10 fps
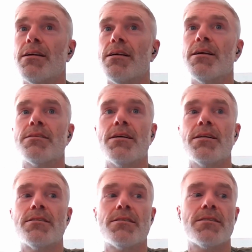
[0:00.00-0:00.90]

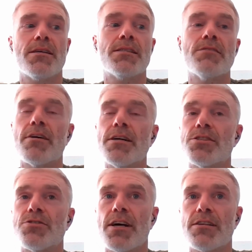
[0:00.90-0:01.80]
it's a very
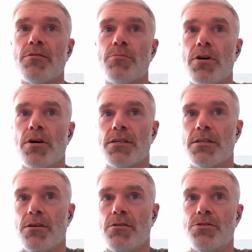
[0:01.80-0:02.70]
stressful
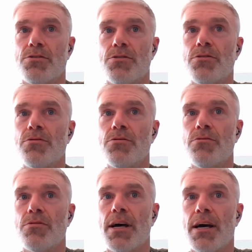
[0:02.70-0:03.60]
process going
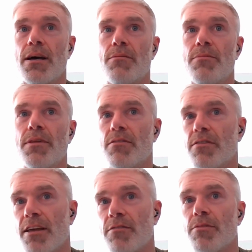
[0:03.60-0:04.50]
through these
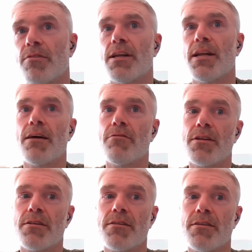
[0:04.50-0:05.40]
assessments and then
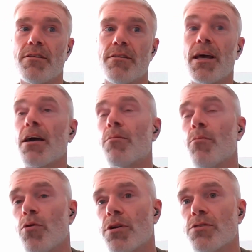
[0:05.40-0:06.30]
having to take on
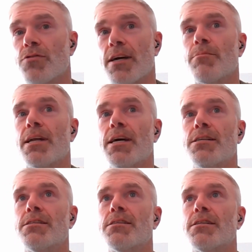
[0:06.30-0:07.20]
board those
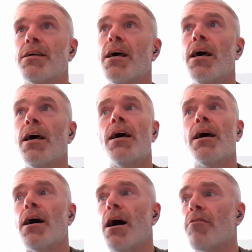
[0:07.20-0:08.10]
recommendations. And
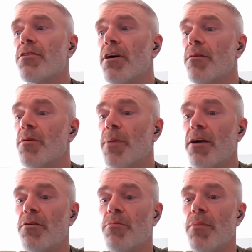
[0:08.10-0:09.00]
oftentimes a
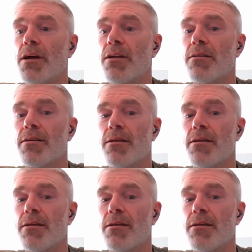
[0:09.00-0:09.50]
parent might